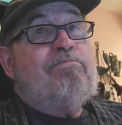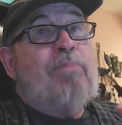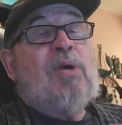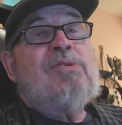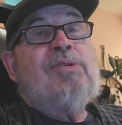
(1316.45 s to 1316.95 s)

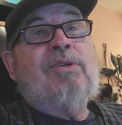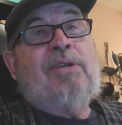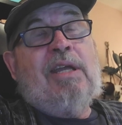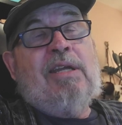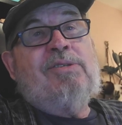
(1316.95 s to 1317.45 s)
personal
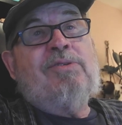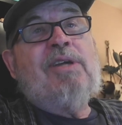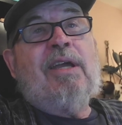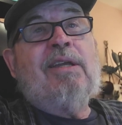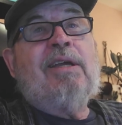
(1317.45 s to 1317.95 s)
needs are
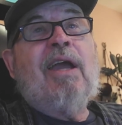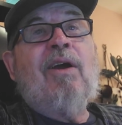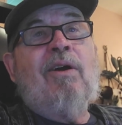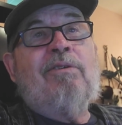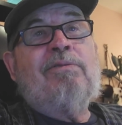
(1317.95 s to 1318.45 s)
taken
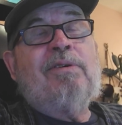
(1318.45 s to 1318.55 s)
care of.